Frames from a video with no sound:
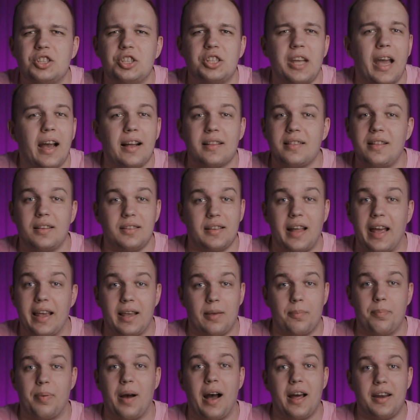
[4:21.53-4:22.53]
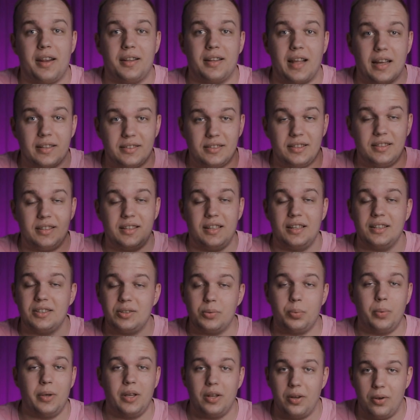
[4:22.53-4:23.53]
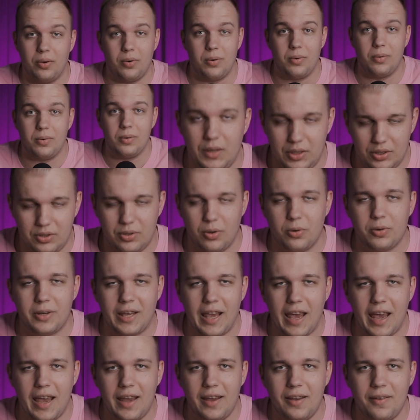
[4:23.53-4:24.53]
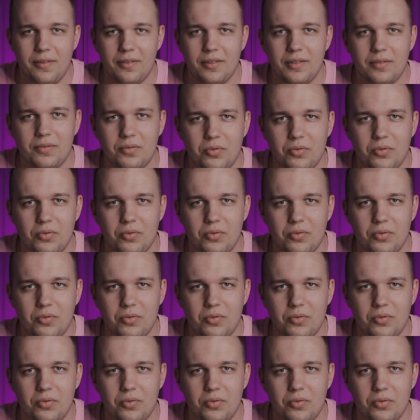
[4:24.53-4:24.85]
check the like button under this video. It's okay?